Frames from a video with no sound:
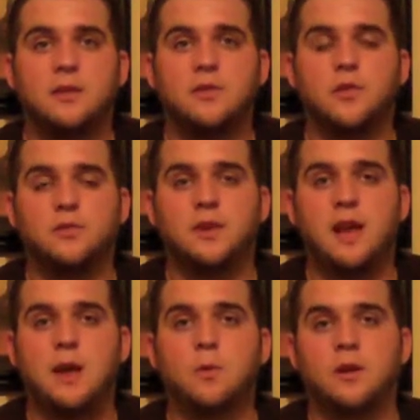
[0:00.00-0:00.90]
So
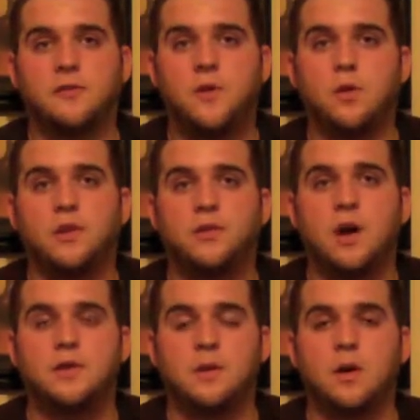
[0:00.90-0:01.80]
today we're going to focus
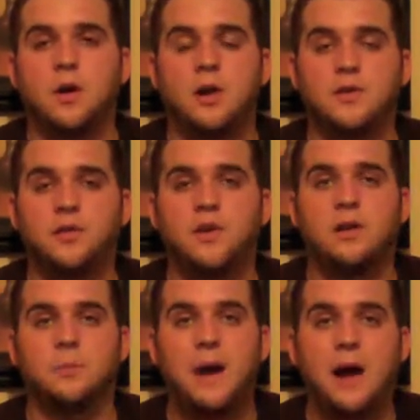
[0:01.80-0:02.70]
on the under
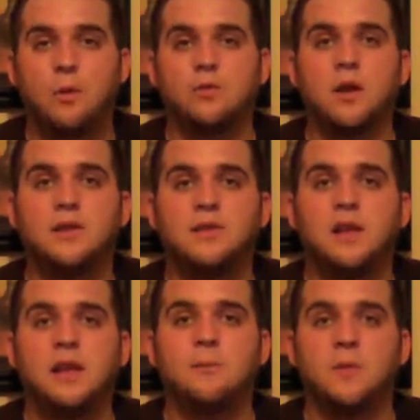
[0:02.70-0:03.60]
center power run
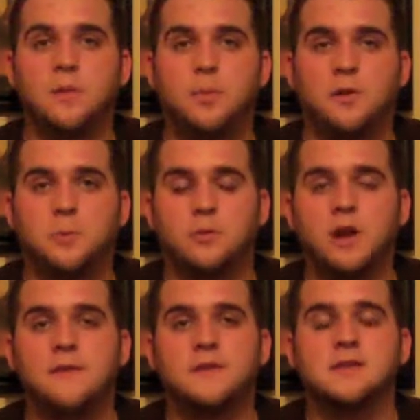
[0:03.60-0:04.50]
scheme with the Baltimore
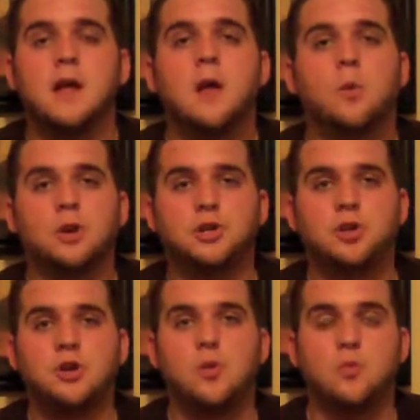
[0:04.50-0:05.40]
Ravens. We're going to
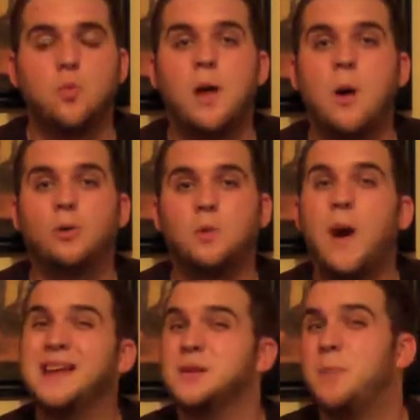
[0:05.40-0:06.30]
show you not only
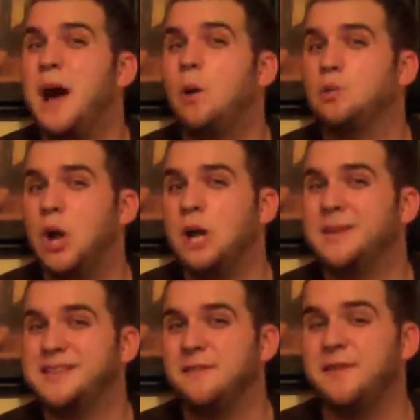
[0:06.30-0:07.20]
why it's a power
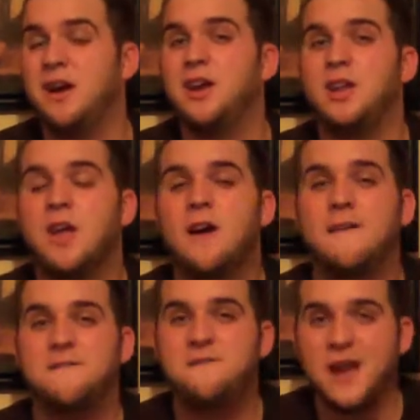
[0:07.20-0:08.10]
run, it's a very
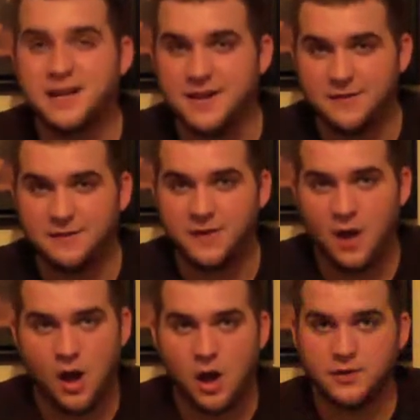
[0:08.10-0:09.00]

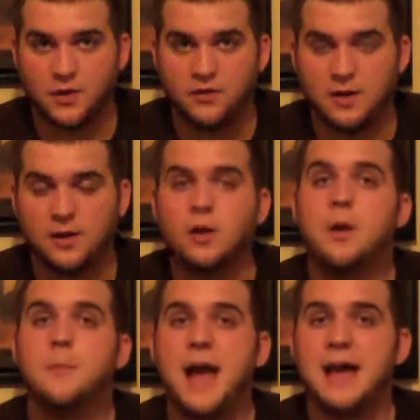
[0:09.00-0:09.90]
effective under center
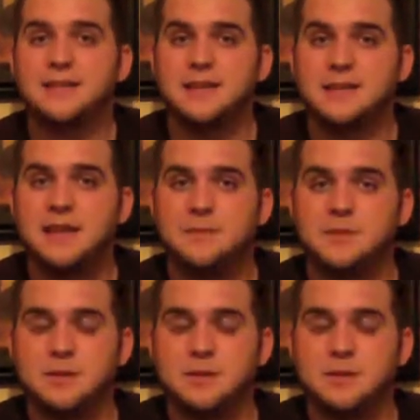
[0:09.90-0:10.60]
passing scheme.